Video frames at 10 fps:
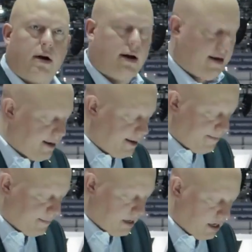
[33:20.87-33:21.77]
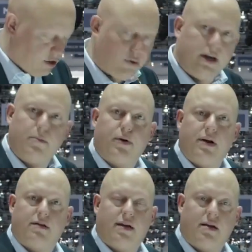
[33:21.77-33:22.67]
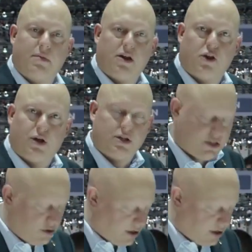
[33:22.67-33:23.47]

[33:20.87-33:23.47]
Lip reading: 3D printing methods, you